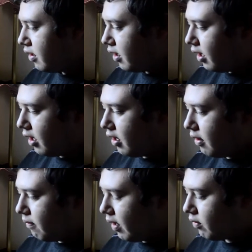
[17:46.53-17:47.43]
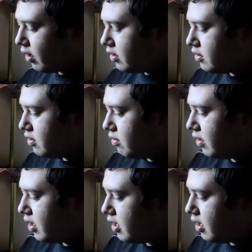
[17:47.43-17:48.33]
I'm going to do
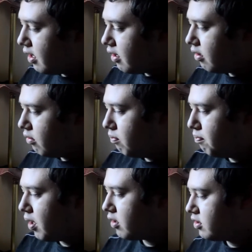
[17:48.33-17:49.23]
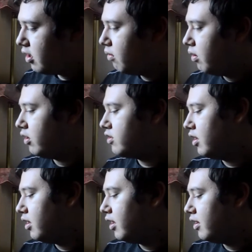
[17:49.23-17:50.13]
the box art one because I
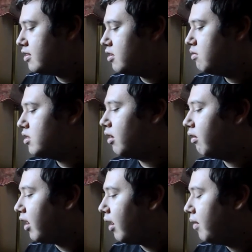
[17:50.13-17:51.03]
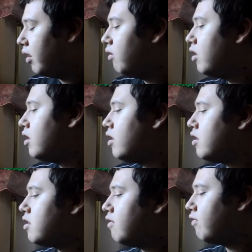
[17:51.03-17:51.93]
like the two-tone camo.
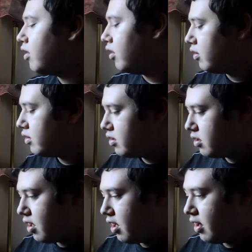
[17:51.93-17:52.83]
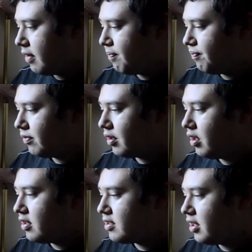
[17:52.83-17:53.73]
You've got on
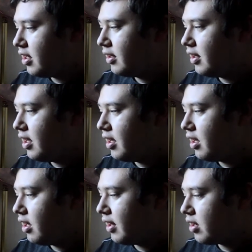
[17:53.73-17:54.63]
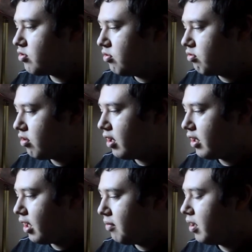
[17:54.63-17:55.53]
the side there a natural grey
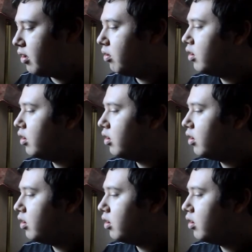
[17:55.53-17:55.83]
camo,